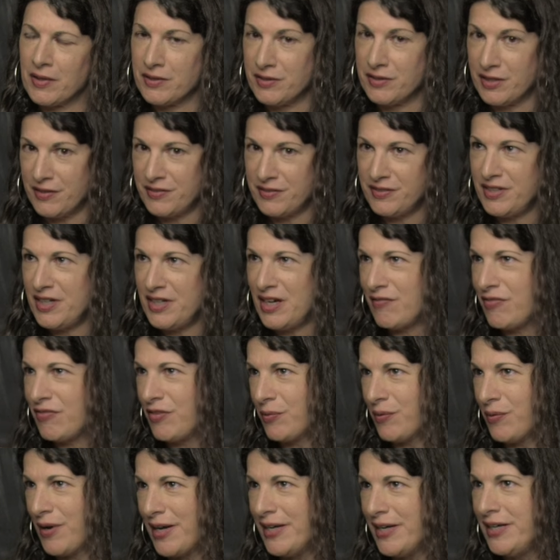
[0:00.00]
Does he have the
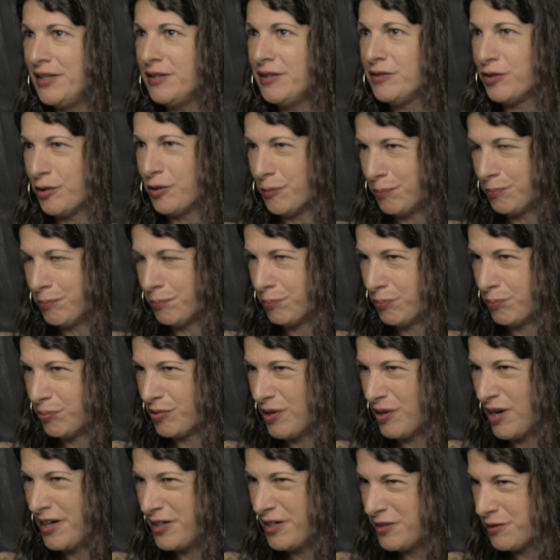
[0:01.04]
right to
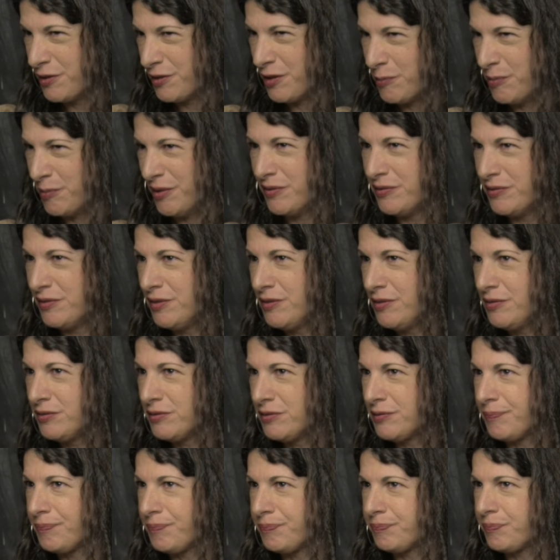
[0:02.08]
pry into her
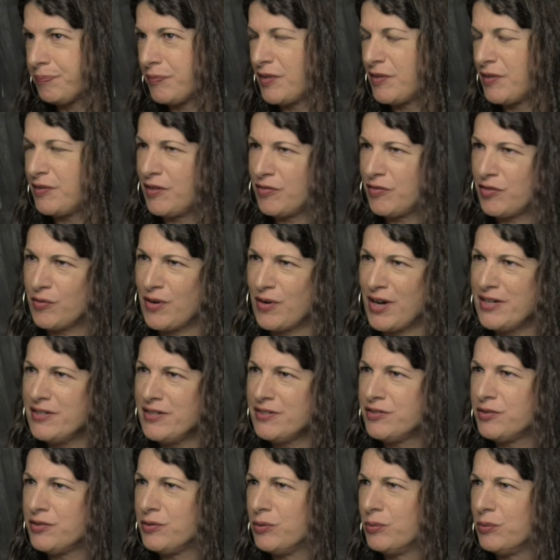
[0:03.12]
business? Does he have the
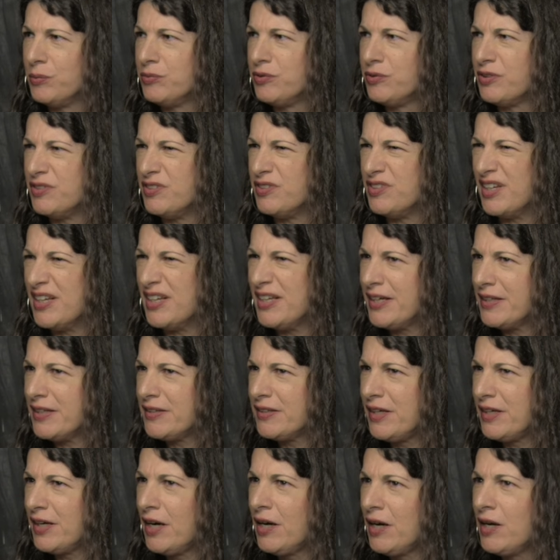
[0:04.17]
right to dig
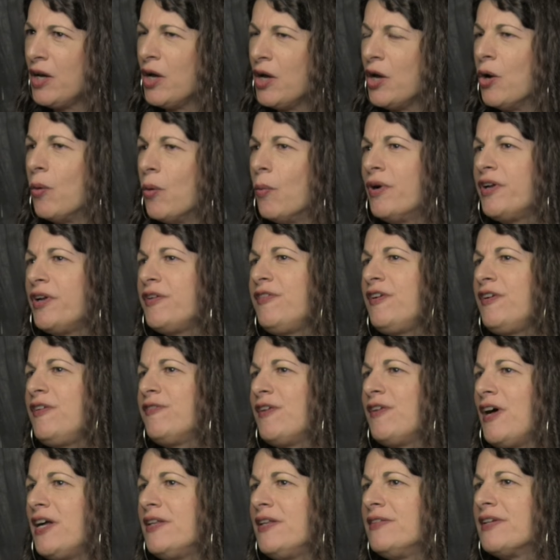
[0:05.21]
in there? What if he
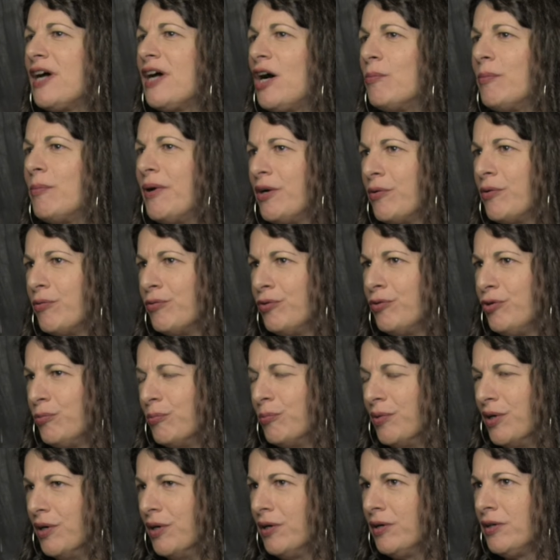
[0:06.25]
finds out by a
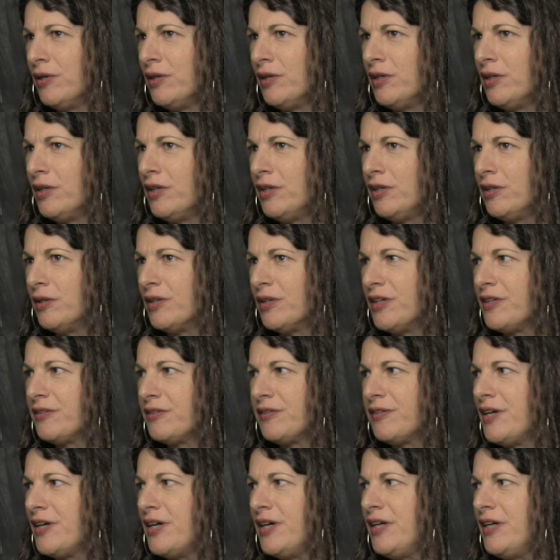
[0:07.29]
rumor? You know, let's
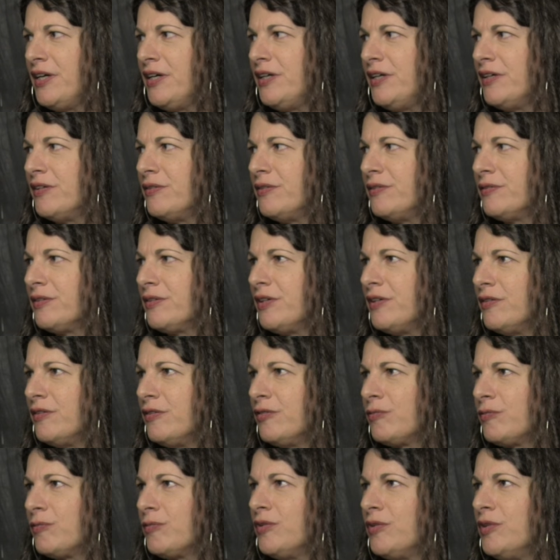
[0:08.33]
say his
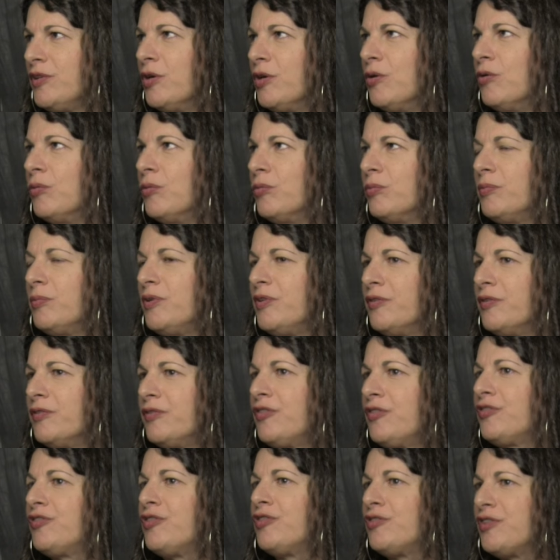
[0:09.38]

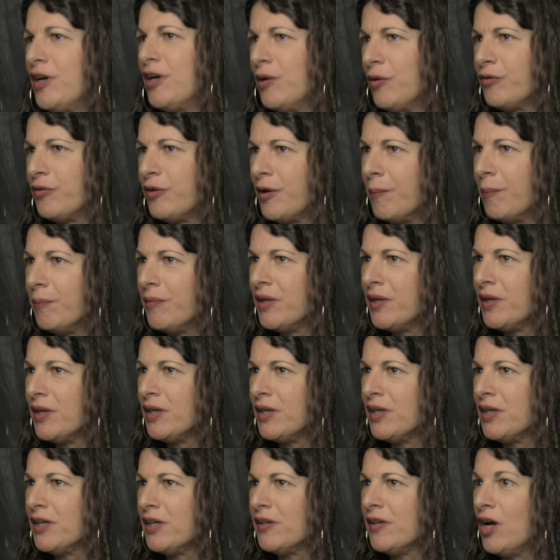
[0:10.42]
sister tells him,
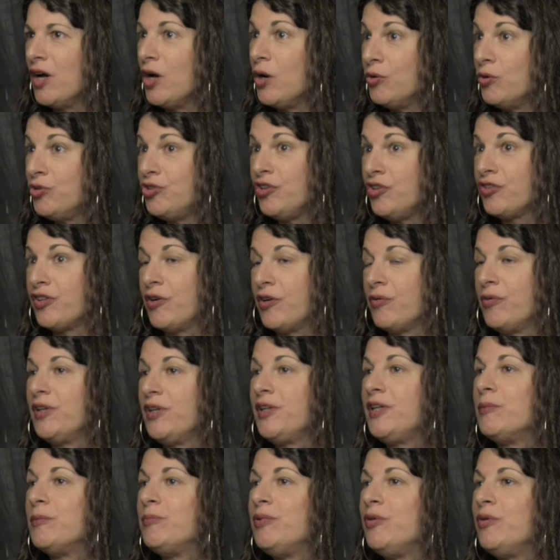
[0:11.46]
oh, she's got a
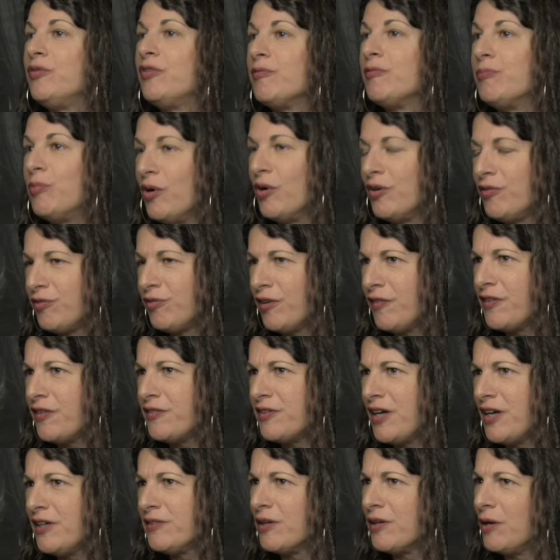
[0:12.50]
really abusive boyfriend that
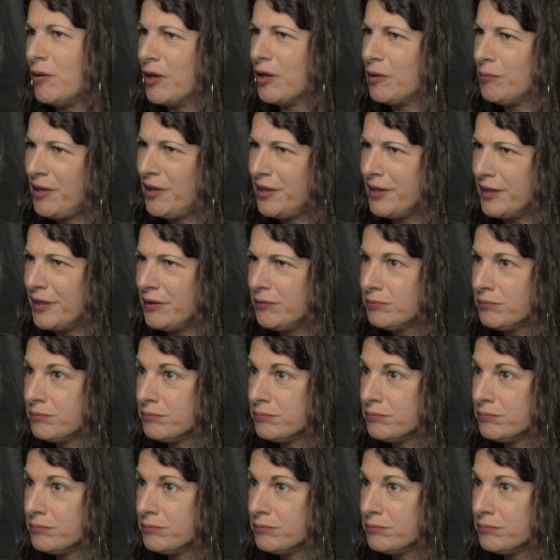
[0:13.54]
takes all her money.